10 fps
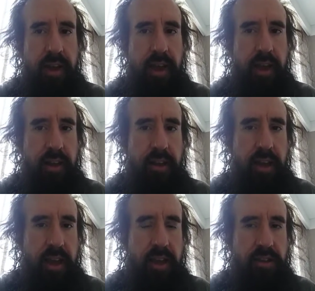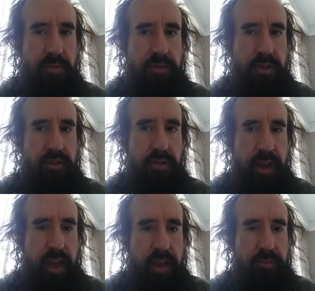And Hume says you
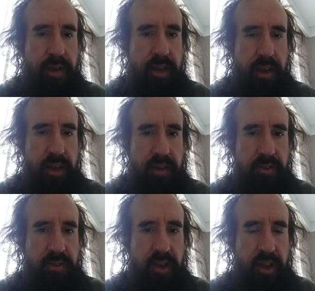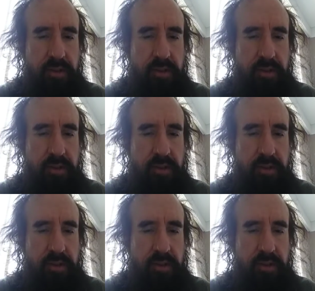can't because